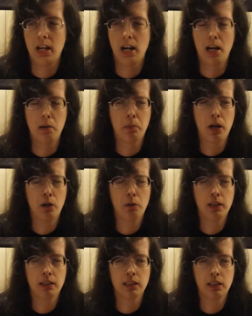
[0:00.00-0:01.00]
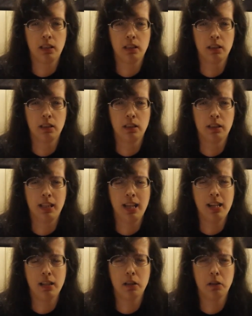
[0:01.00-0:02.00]
uh, Mark walks in on
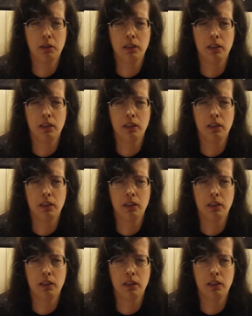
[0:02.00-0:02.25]
Diego